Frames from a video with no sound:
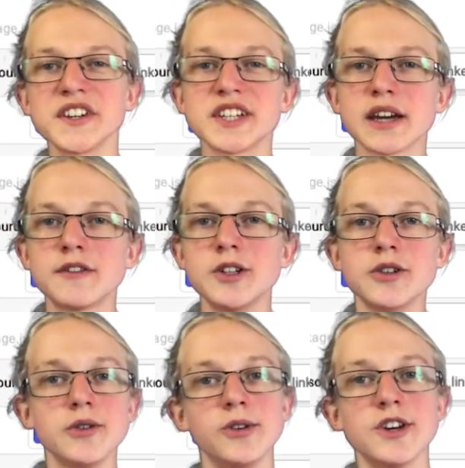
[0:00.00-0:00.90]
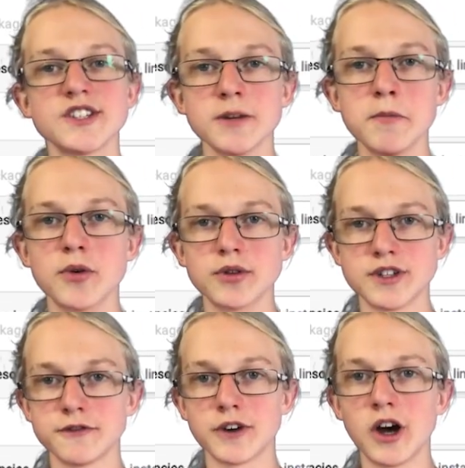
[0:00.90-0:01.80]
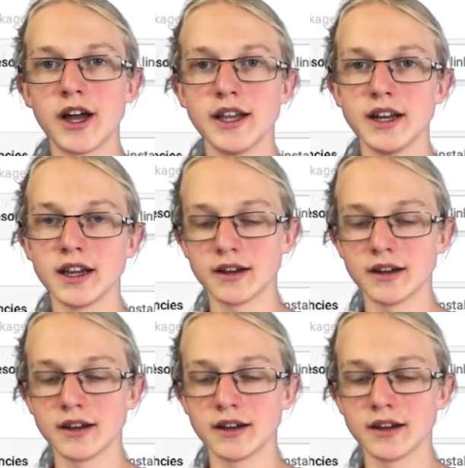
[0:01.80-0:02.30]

to have to do some more defining.